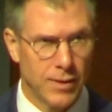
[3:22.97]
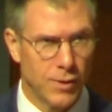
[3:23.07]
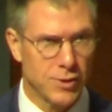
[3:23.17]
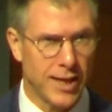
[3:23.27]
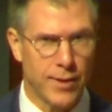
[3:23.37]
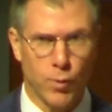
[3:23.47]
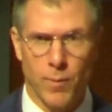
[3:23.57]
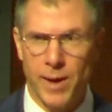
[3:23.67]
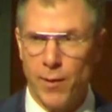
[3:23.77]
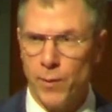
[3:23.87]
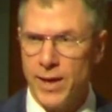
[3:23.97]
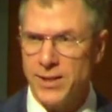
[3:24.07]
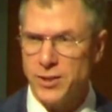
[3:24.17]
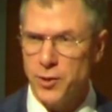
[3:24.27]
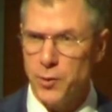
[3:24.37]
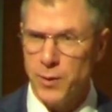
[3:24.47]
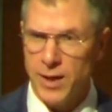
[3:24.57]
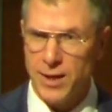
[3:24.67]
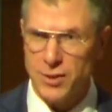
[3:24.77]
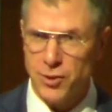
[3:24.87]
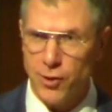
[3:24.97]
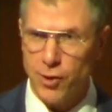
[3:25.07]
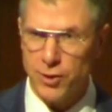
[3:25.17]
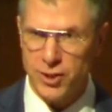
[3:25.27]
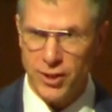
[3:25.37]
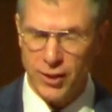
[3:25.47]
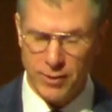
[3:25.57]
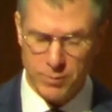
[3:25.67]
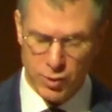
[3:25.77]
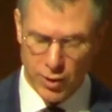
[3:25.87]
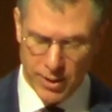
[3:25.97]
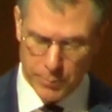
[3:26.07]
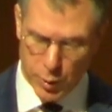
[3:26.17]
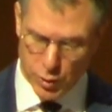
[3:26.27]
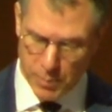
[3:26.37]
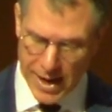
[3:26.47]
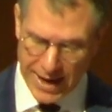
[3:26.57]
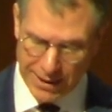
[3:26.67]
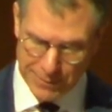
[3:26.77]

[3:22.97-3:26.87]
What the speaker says: Looks like we're about ready to start our journey and push back.